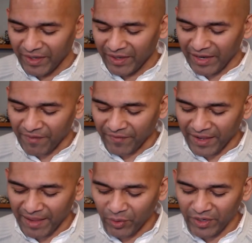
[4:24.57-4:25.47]
If
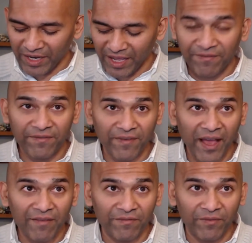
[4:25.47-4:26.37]
I put a
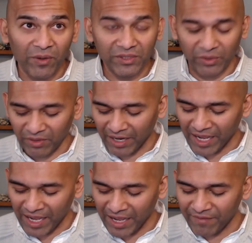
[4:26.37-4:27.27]
5 volt or a
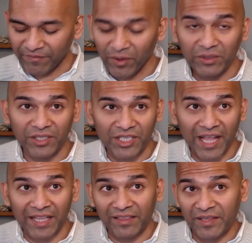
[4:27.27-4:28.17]
high voltage
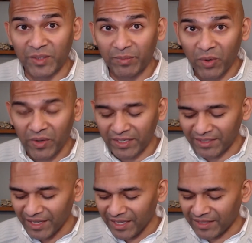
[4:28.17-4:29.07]
at this point,
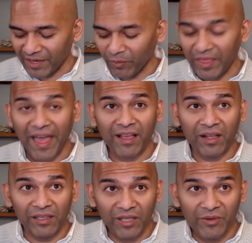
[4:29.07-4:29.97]
then that
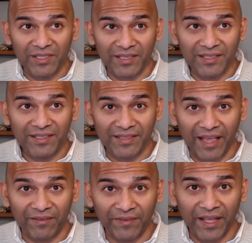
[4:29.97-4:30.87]
closes
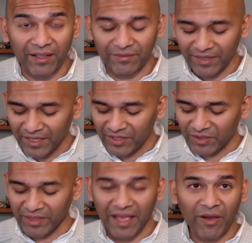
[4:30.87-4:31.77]
that valve.
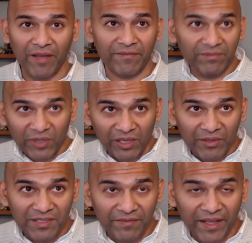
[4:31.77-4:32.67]
So now I've
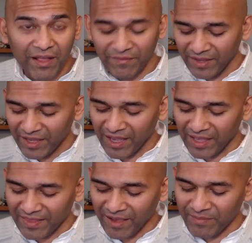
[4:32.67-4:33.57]
closed the valve,
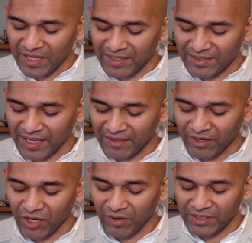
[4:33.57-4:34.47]
and that means that the
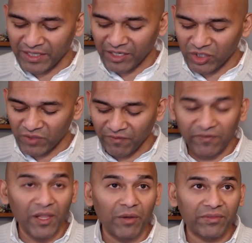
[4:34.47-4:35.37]
current can
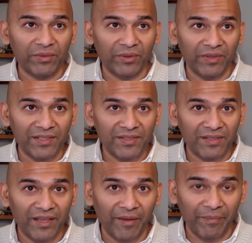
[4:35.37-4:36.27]
flow through this
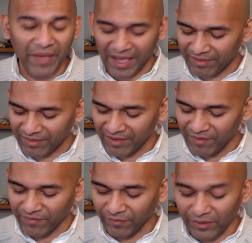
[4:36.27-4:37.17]
path
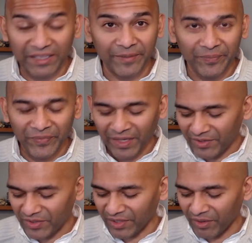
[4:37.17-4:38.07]
freely.
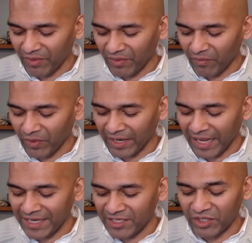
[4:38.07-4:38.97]
So what
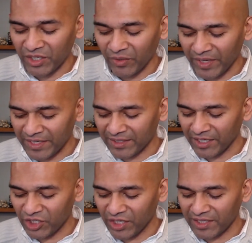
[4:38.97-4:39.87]
I need to do is
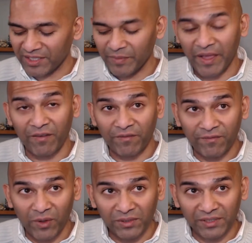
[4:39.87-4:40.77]
adjust the amount of
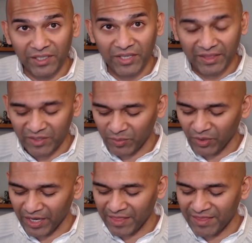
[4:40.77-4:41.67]
voltage at this
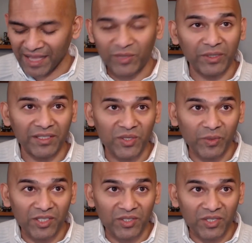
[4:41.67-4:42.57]
point, and that's what this
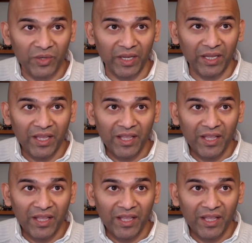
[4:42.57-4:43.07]
switch is doing.